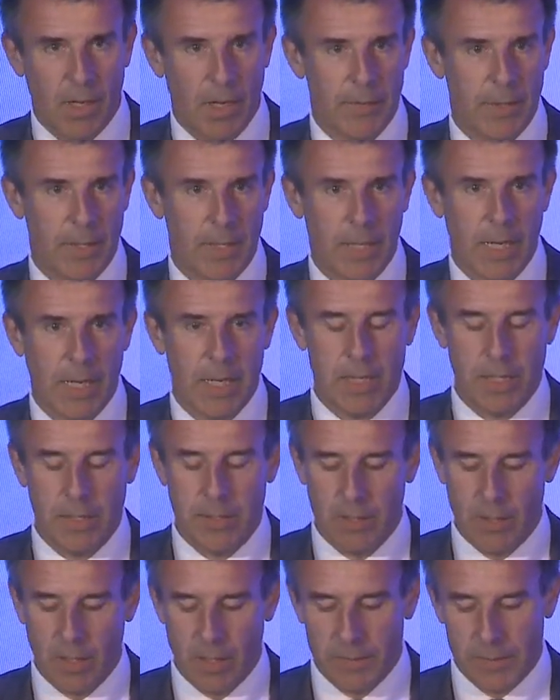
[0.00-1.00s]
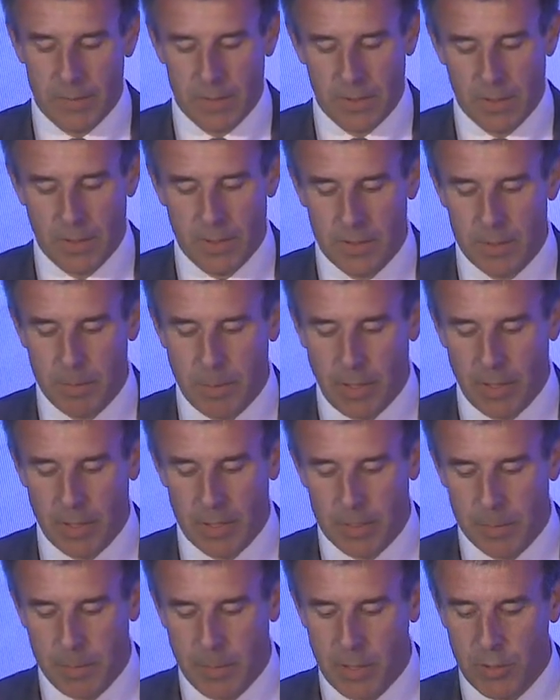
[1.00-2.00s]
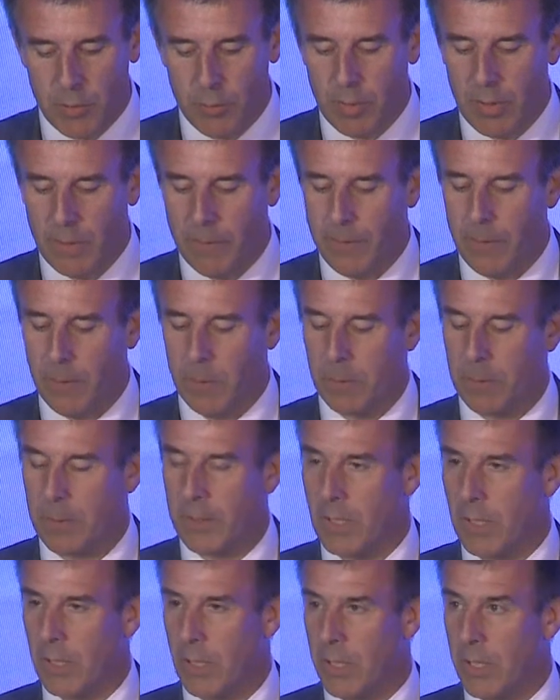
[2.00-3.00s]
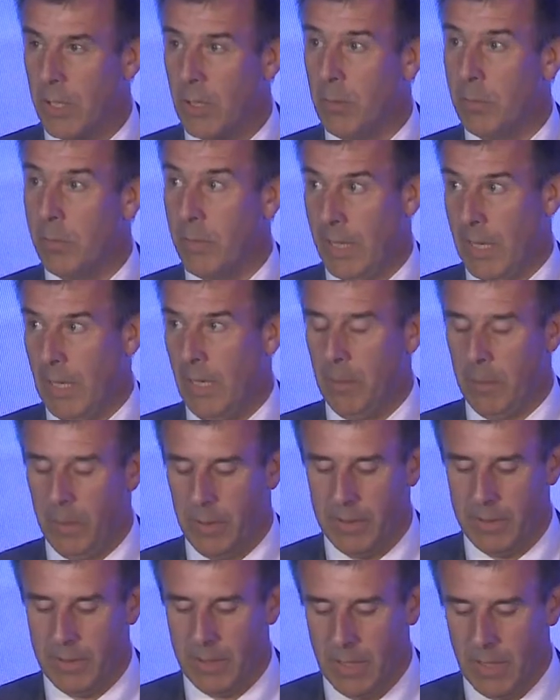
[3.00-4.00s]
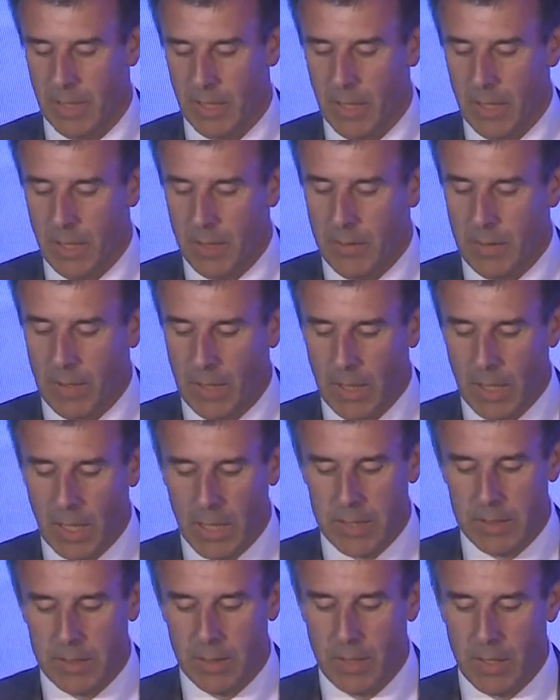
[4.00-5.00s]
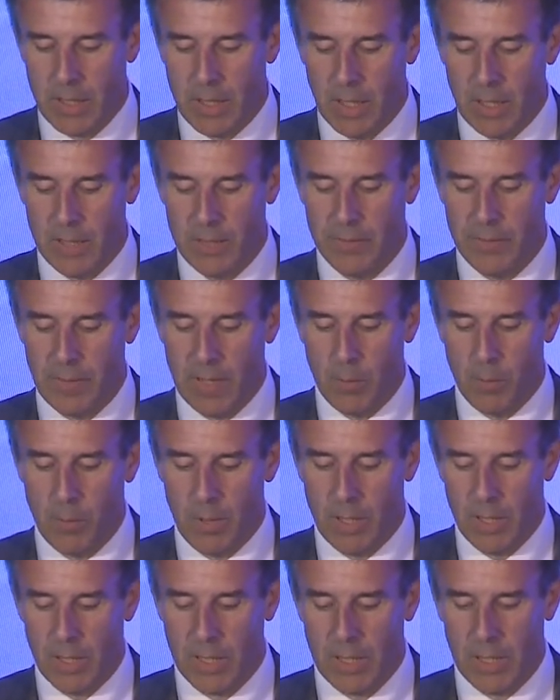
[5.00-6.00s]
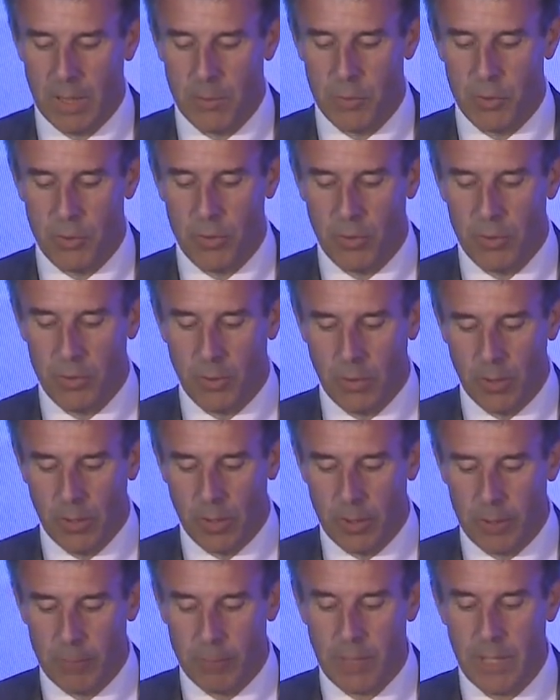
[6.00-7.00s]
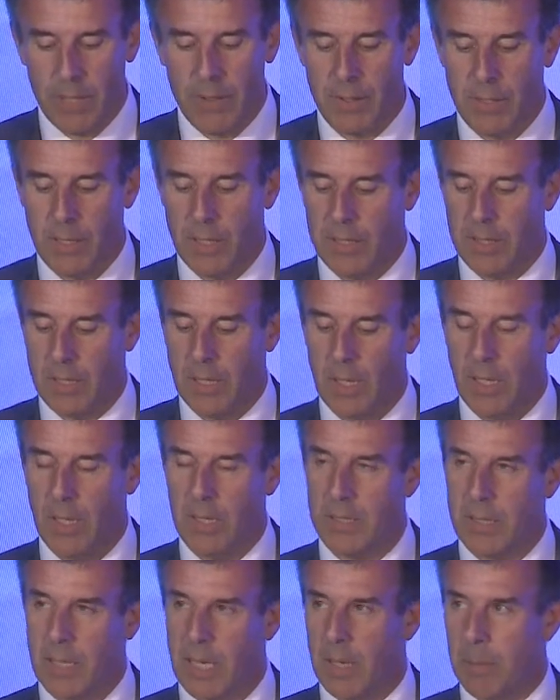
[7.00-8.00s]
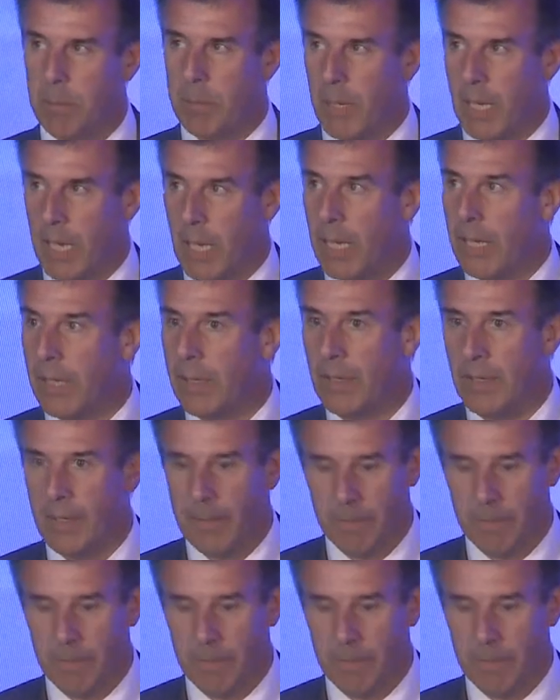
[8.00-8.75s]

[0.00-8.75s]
I think Lady Newlove's inspiring speech reinforced the human element that lies at the heart of our work, and I'm sure you'll all agree that her tireless campaign